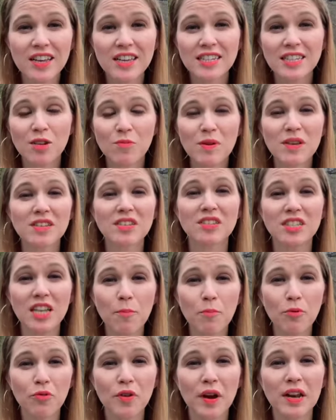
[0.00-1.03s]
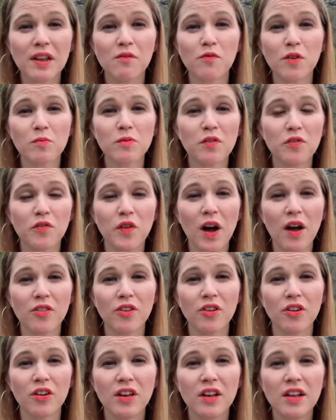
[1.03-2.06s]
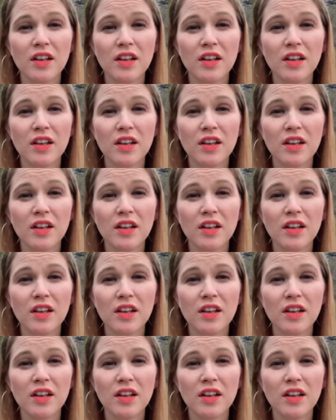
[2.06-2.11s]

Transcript: to be separated from the Father.